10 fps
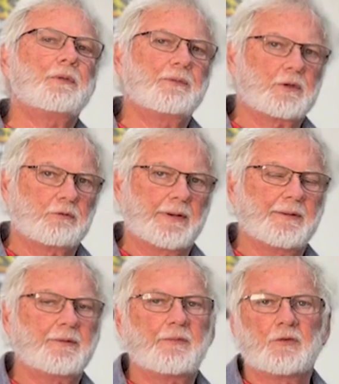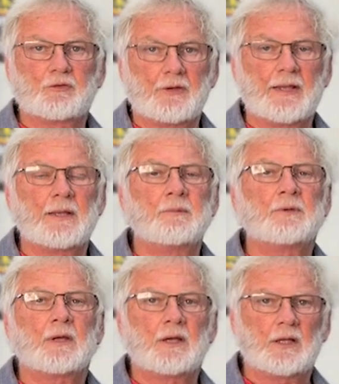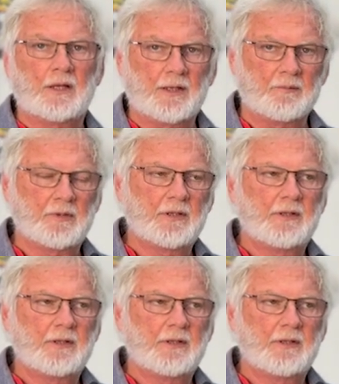on the ground at the same time,